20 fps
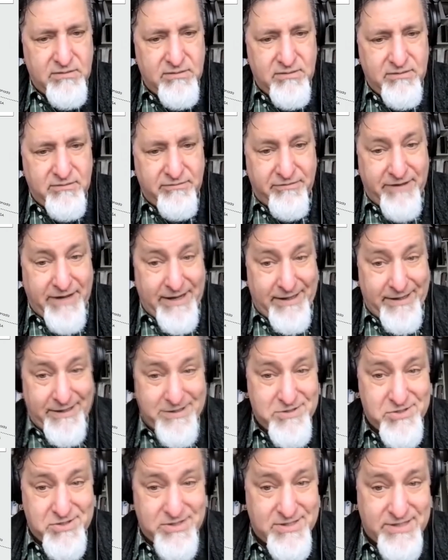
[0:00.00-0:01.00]

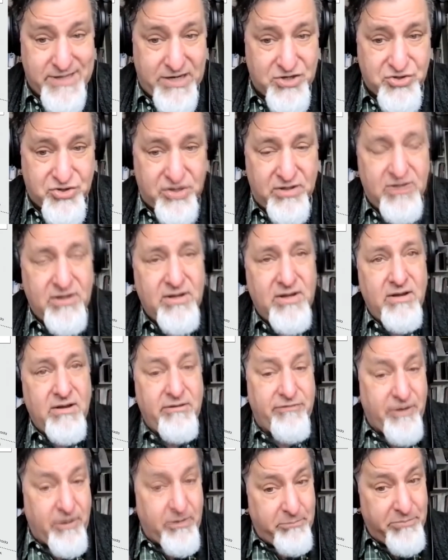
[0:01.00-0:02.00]
violent secession
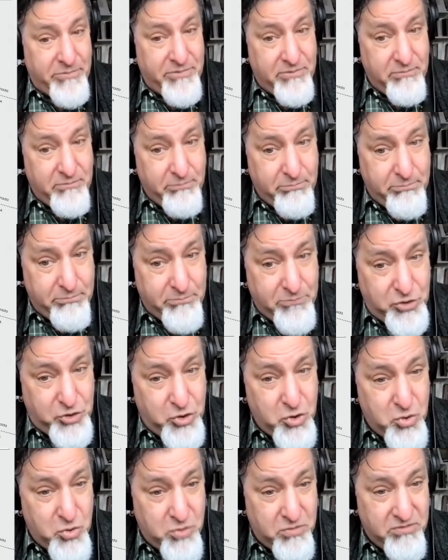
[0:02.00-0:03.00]
from
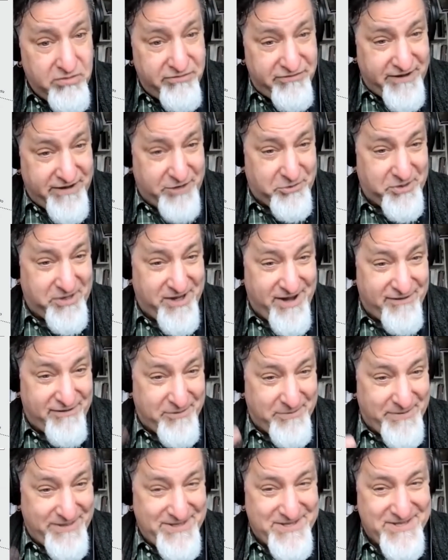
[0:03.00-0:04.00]
two federal
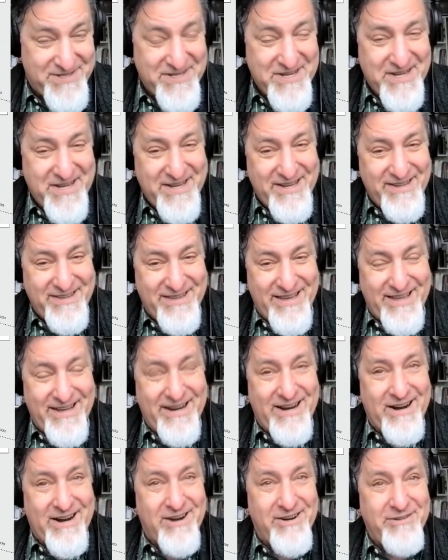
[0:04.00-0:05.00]
governments that
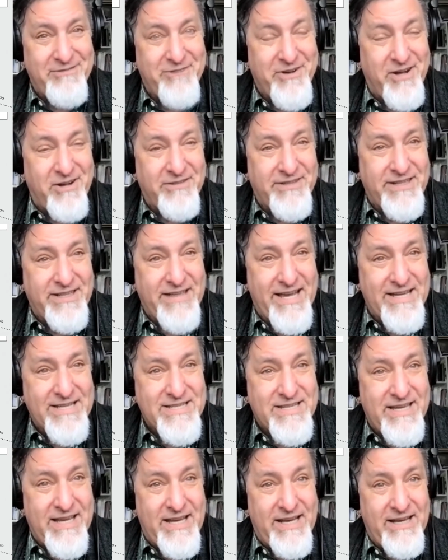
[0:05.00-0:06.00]
are involved in
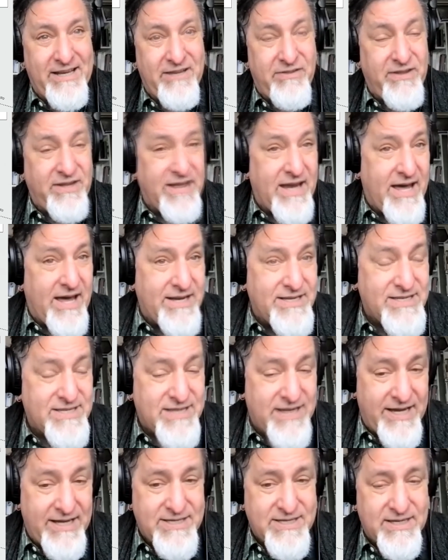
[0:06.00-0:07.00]
Cascadia, the United
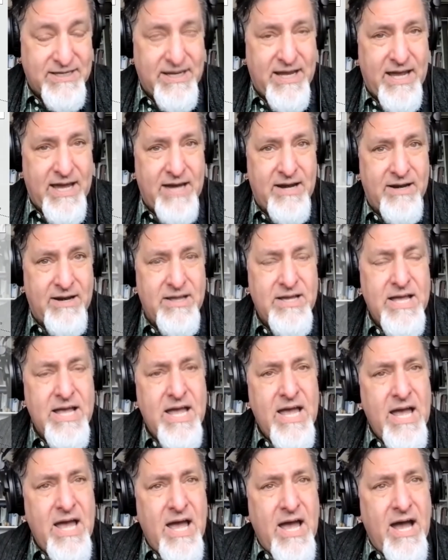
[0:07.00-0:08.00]
States and Canada.
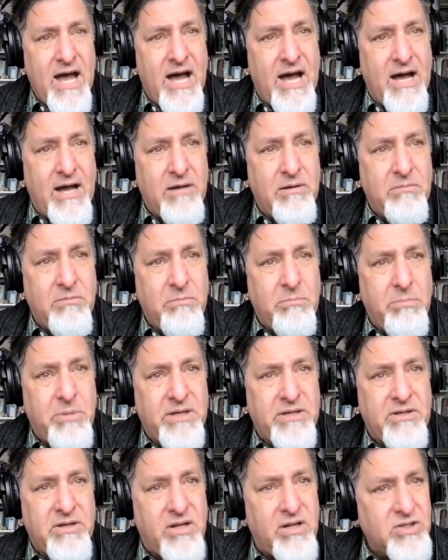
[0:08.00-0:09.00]

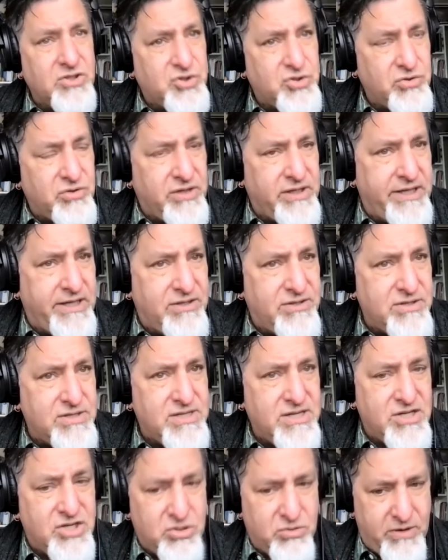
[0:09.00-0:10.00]
But culturally, to
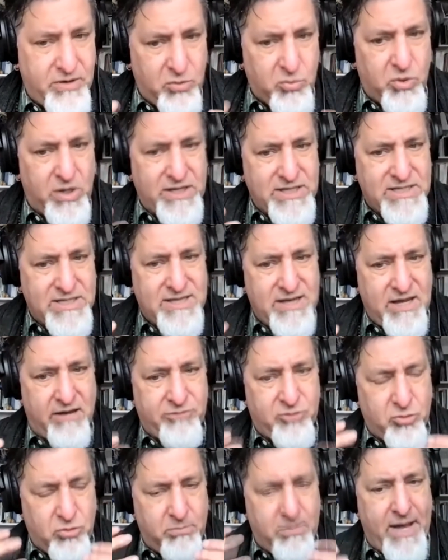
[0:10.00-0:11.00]
situate
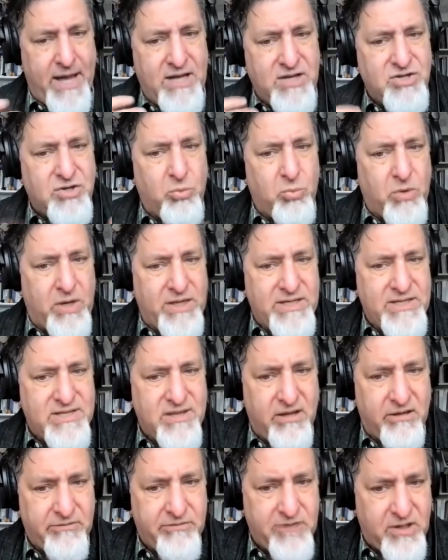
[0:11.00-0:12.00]
oneself, to imagine
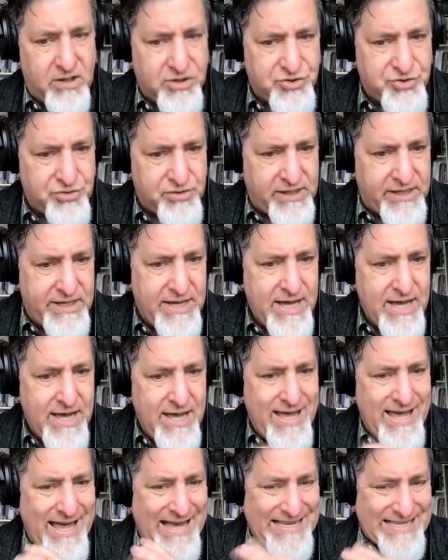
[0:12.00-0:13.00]
oneself culturally
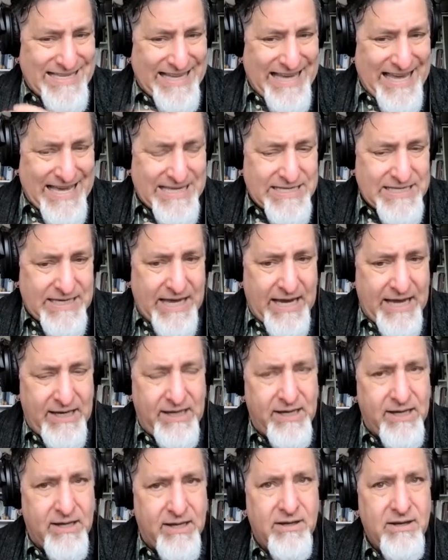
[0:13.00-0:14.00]
as a
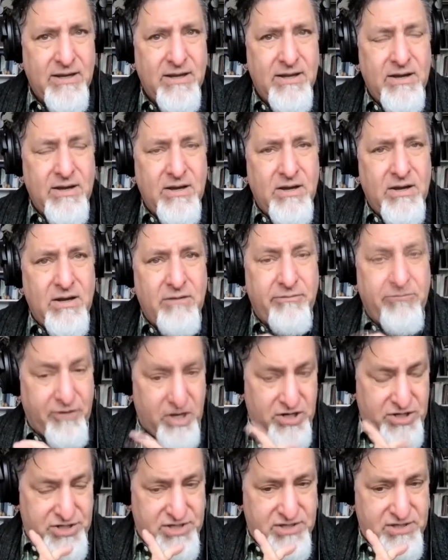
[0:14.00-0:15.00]
Cascadian
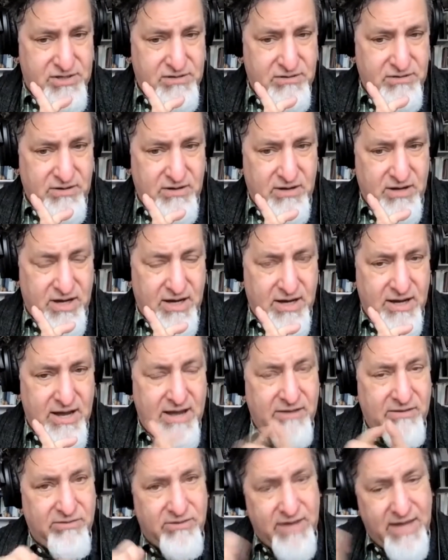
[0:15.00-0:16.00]
first,
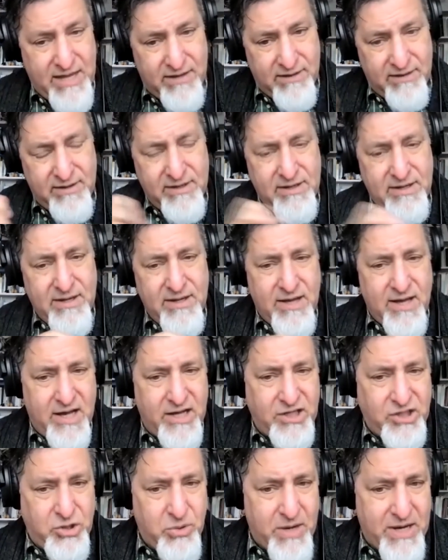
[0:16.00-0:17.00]
and then
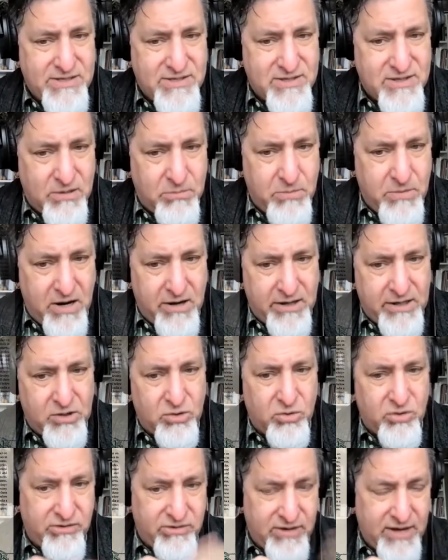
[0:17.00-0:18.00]
a US American,
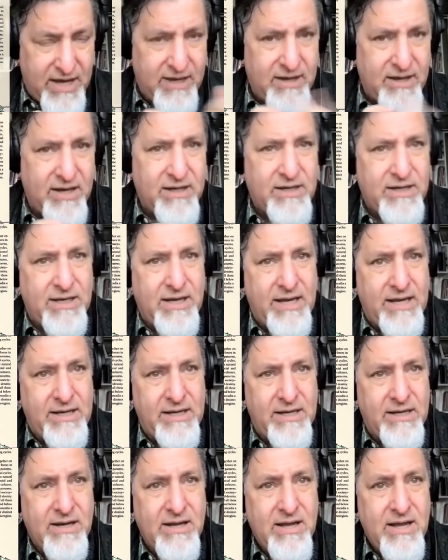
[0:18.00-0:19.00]
or then a
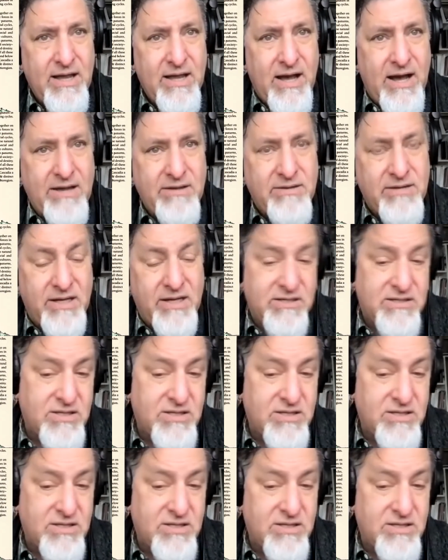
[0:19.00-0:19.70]
Canadian, I think is a